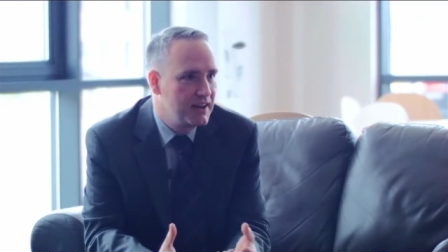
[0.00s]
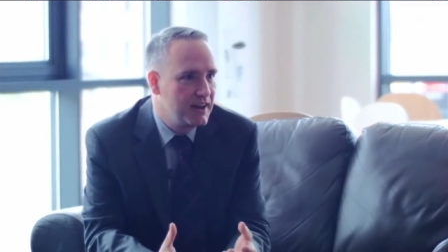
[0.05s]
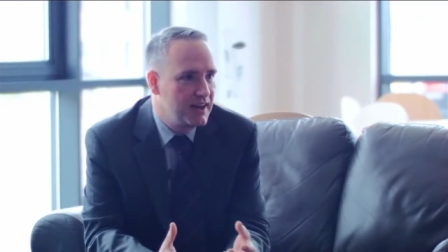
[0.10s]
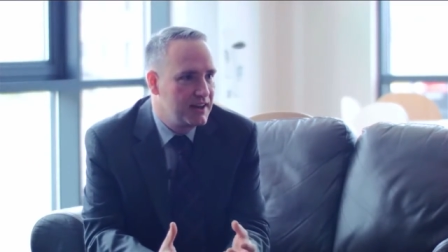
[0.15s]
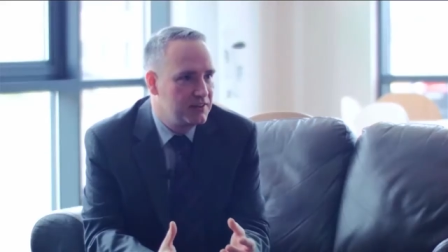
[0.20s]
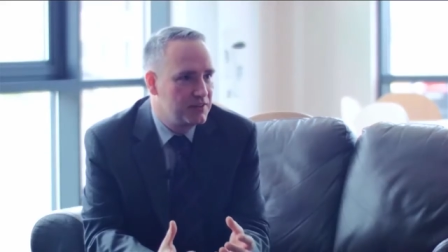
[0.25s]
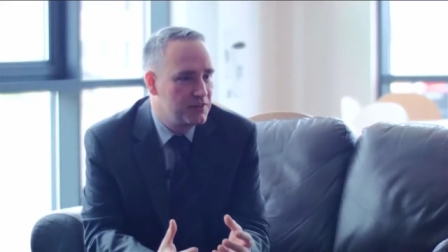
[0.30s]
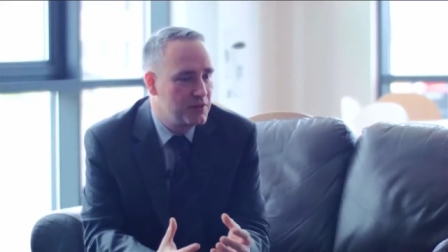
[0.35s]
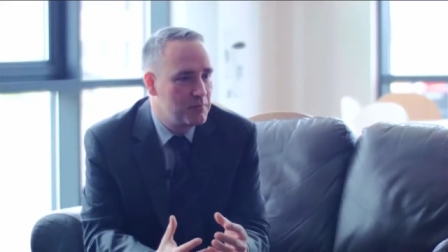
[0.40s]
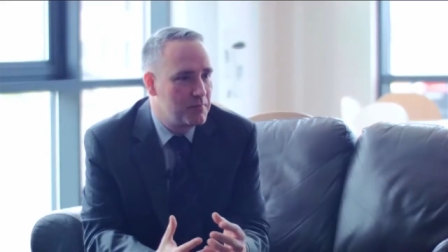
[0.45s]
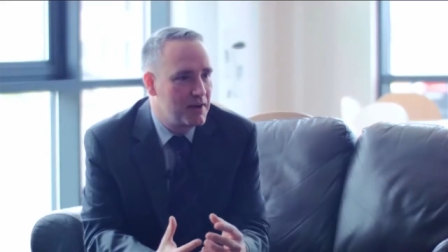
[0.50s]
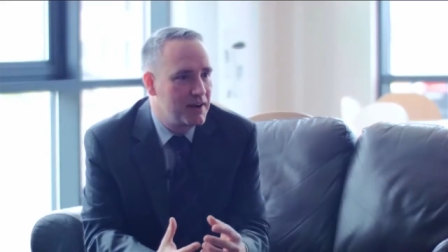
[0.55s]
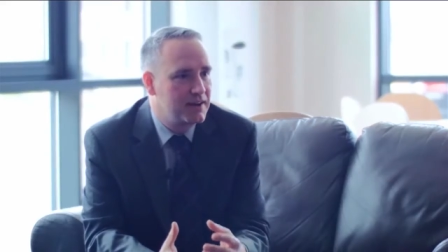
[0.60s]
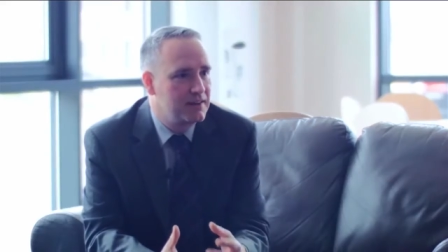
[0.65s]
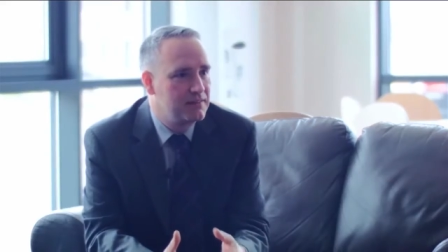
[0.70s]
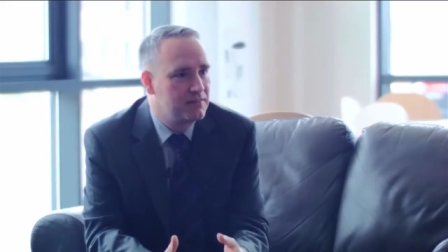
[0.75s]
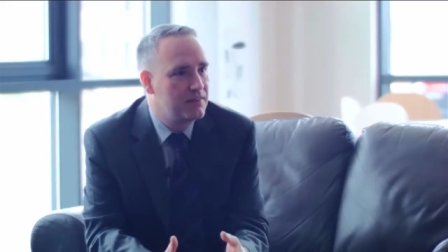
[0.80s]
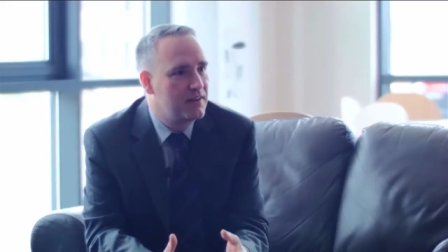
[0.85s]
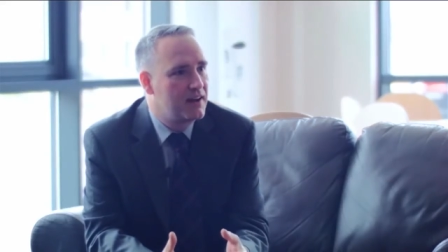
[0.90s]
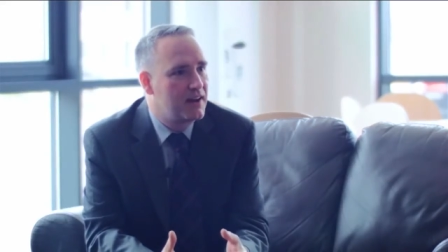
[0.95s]
and on the back
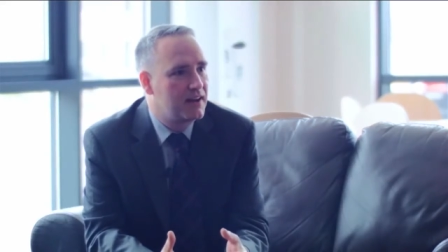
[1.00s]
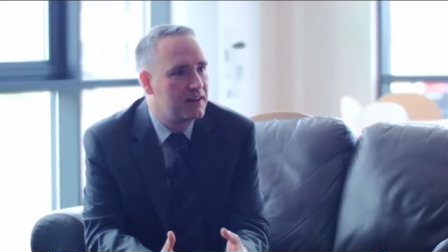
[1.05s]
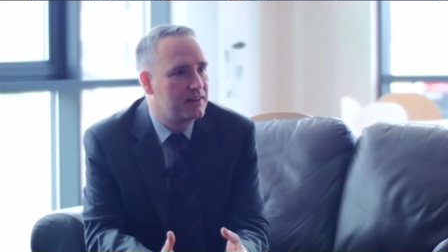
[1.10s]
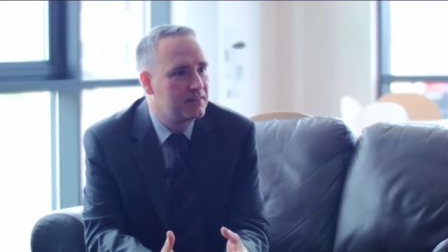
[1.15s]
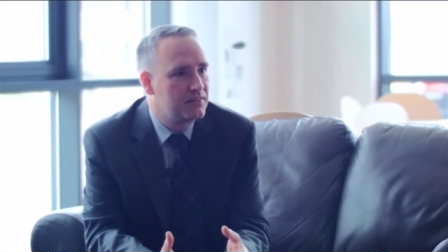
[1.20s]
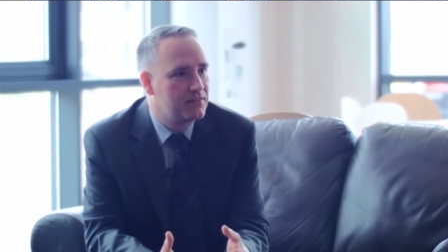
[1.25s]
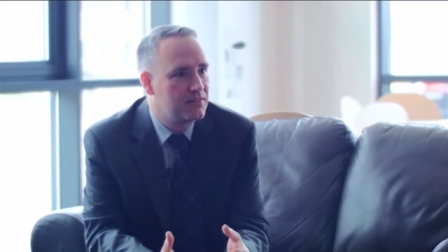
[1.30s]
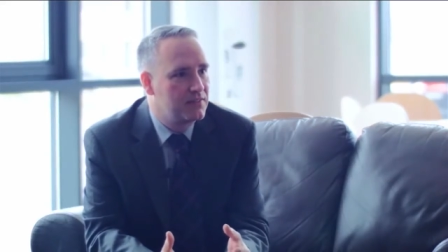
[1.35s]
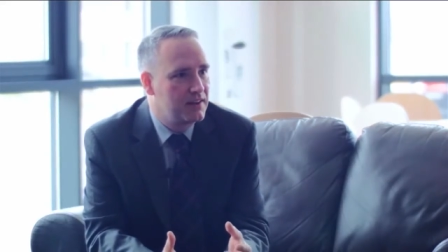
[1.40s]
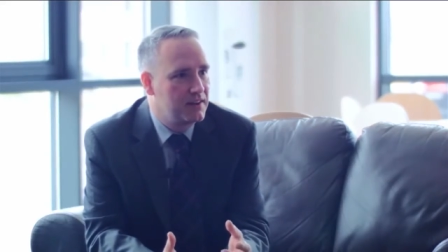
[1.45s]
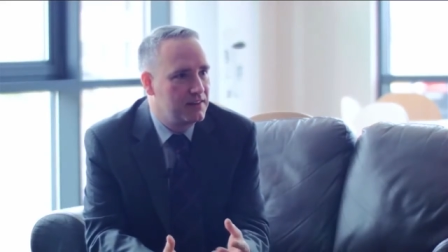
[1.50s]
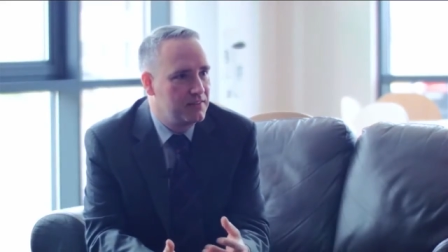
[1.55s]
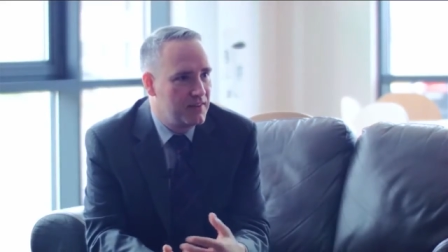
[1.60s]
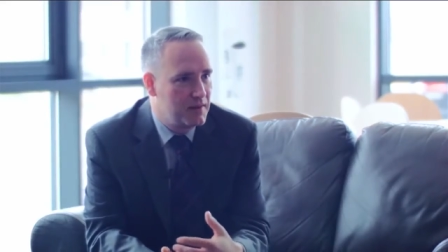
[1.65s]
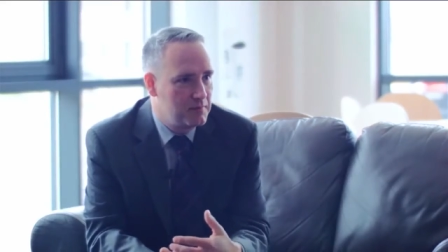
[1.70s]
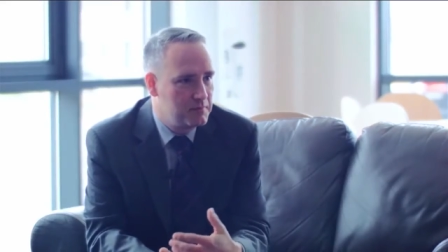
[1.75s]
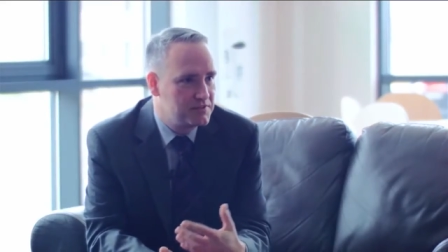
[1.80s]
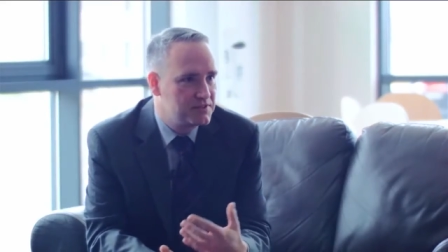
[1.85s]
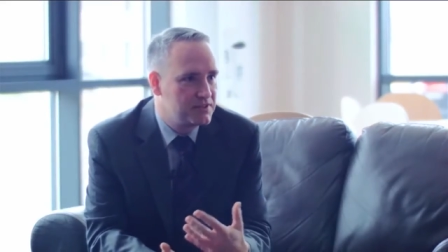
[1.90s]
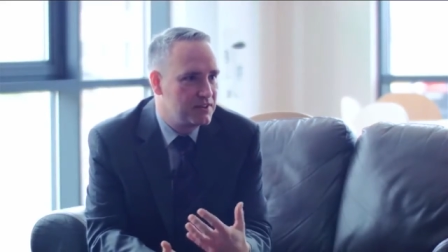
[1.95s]
of that they
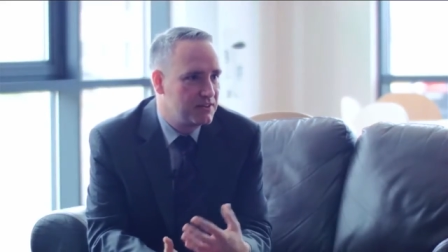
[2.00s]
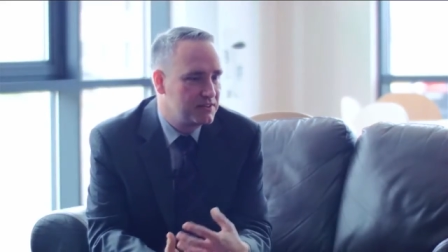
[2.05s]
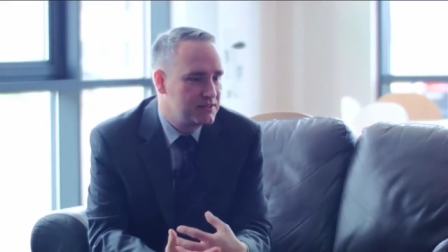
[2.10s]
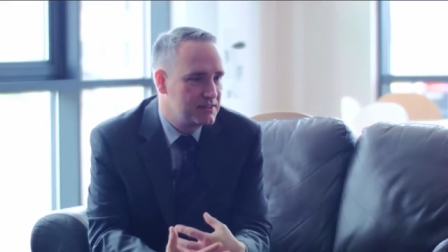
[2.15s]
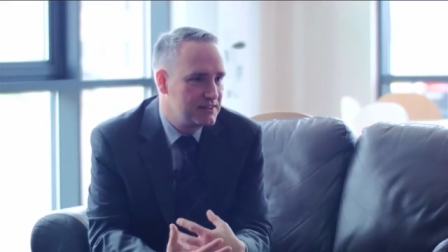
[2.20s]
then start